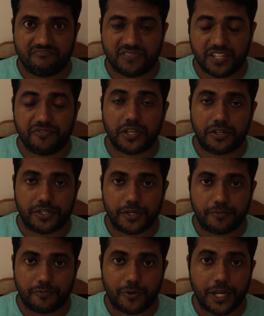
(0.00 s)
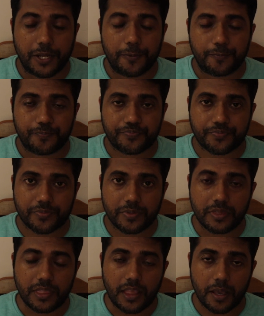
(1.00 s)
difficult, right?
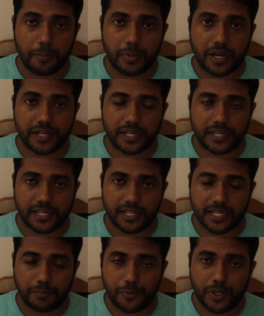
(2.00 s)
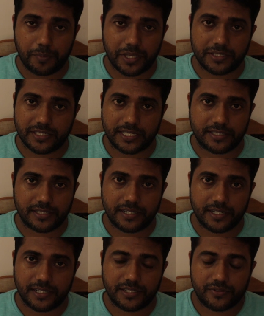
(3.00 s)
But in a computer-based test,
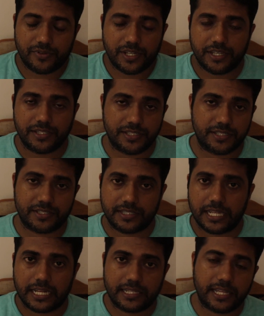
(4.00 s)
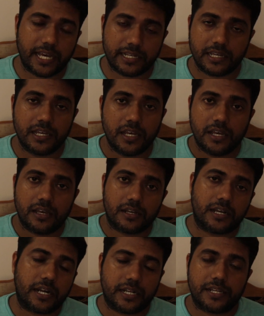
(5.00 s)
it's very easy. Just select that,
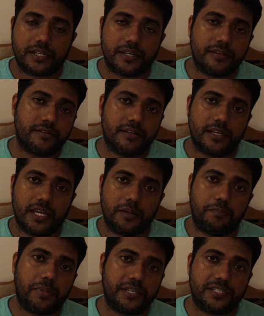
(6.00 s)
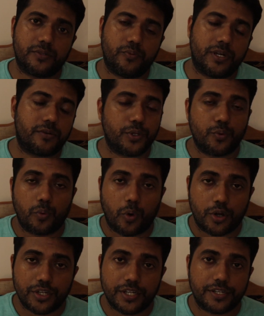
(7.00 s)
cut it, and paste it wherever you
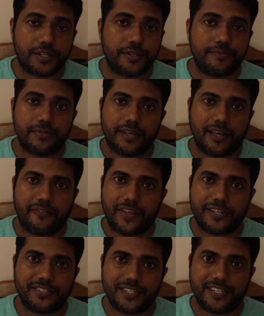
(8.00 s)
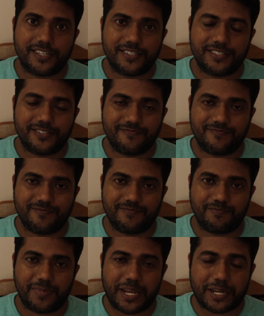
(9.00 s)
want it, and that's it.
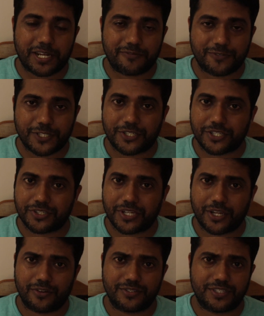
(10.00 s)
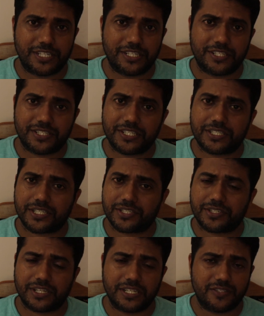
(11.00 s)
Paragraph restructuring or sentence
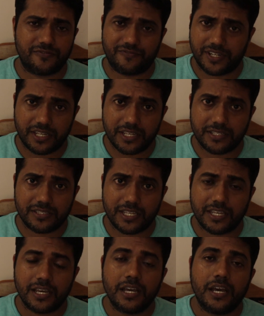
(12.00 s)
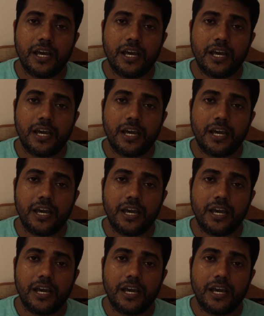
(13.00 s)
restructuring is very easy